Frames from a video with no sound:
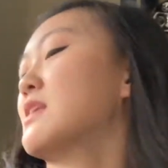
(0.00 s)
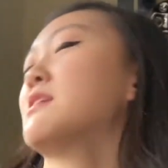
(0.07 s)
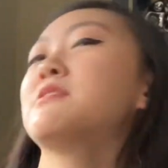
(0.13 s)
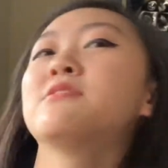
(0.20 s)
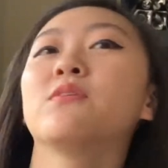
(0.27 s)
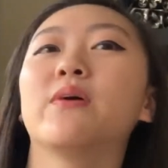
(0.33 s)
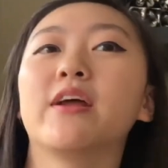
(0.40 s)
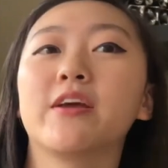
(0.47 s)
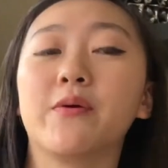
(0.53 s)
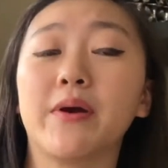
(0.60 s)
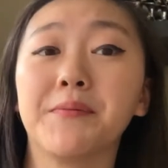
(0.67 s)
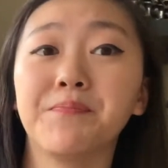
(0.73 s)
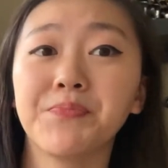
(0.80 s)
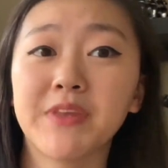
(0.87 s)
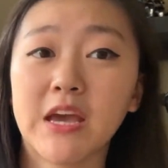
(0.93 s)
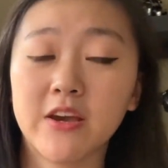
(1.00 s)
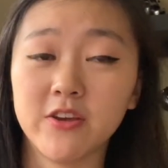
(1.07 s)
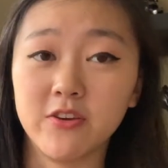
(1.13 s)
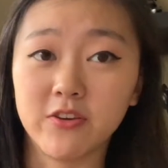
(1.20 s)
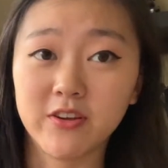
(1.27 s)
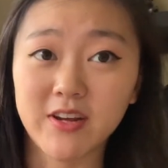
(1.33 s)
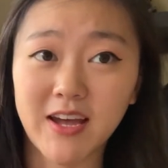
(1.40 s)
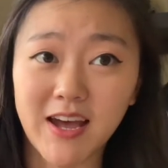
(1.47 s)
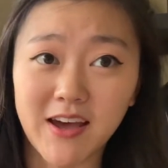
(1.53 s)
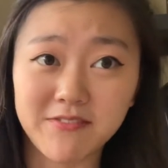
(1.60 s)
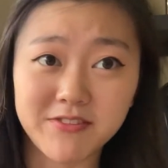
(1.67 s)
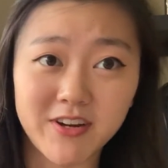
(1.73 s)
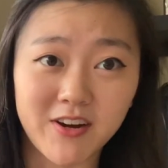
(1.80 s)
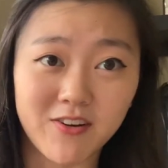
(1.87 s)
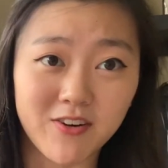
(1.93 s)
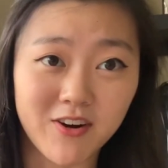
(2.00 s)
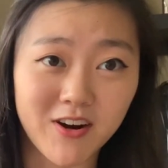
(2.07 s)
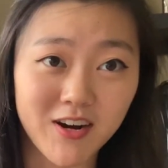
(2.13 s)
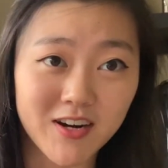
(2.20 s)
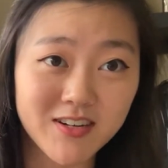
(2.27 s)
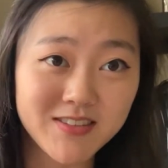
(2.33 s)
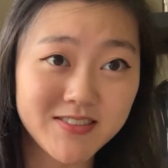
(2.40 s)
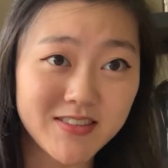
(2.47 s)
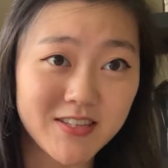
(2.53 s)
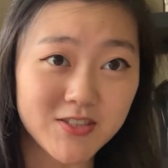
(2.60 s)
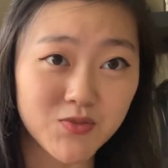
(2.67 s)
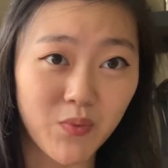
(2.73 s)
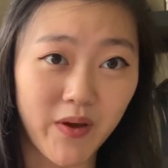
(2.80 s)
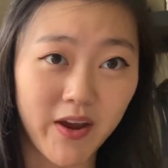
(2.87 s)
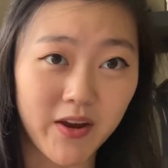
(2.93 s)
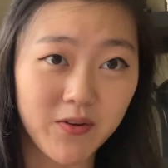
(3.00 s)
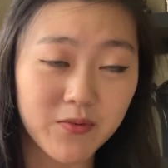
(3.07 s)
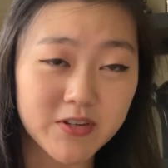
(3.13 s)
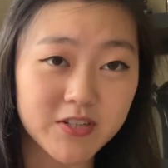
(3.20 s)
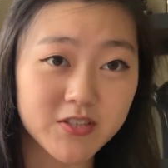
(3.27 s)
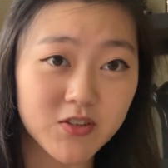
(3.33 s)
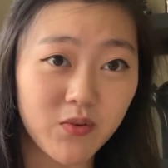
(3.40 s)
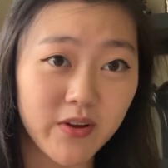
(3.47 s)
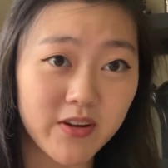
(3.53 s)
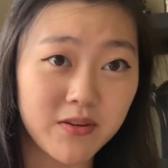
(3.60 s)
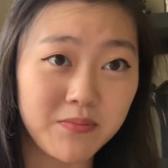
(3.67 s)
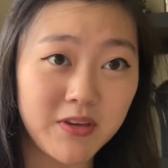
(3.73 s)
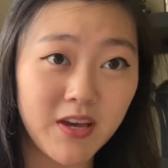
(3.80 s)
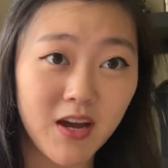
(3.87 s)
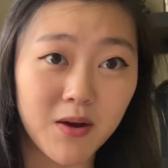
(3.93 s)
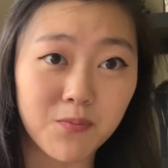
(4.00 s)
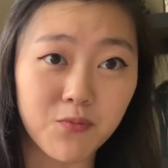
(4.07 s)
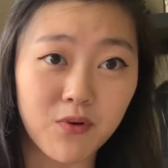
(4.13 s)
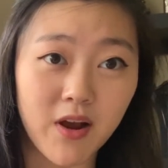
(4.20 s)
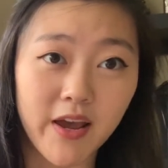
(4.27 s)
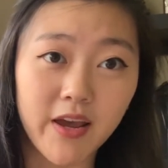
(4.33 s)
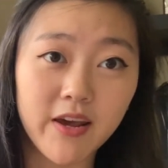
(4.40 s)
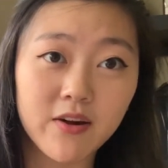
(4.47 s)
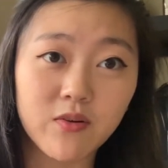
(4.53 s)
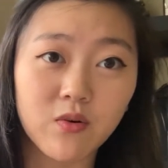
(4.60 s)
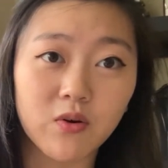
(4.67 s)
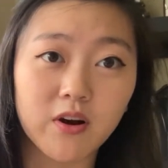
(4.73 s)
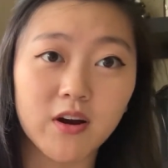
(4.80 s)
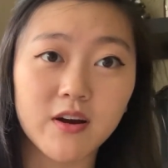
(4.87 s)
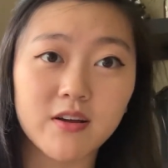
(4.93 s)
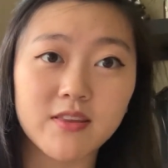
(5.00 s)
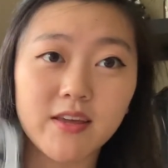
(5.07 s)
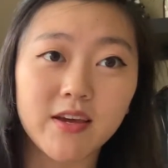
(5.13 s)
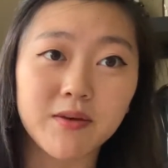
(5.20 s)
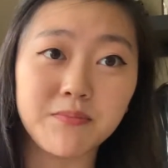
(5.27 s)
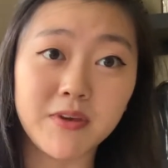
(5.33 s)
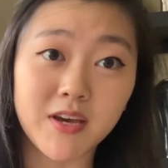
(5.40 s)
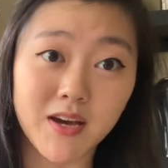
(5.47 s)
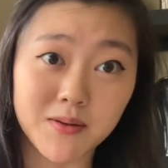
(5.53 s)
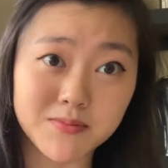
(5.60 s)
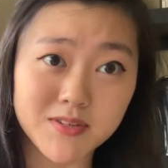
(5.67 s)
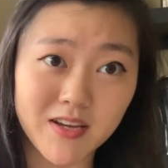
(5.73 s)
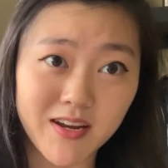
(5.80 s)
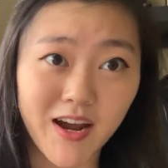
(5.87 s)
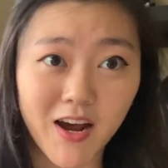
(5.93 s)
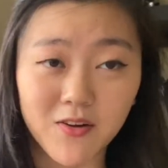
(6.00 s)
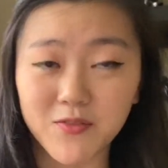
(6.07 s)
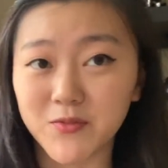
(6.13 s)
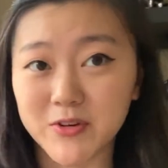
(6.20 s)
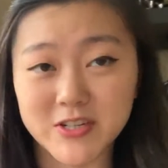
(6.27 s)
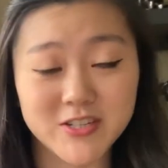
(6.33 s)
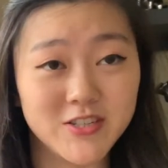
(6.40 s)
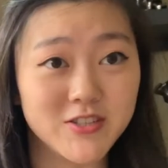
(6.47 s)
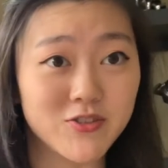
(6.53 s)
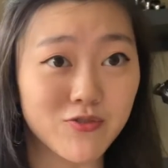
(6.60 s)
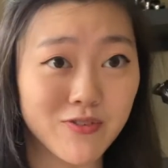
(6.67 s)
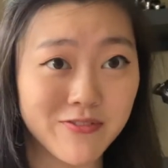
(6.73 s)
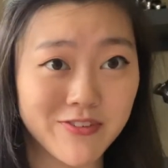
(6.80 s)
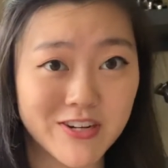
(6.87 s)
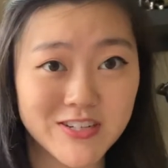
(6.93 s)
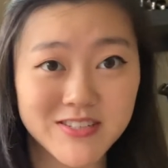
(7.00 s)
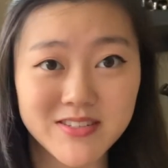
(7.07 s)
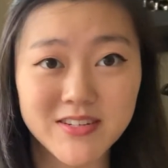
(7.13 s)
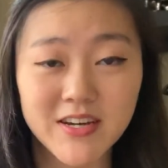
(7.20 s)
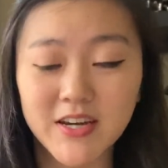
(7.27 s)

So anyway, you can have tarot cards this way, which is going to be upright, or they can be upside down, which is reversed.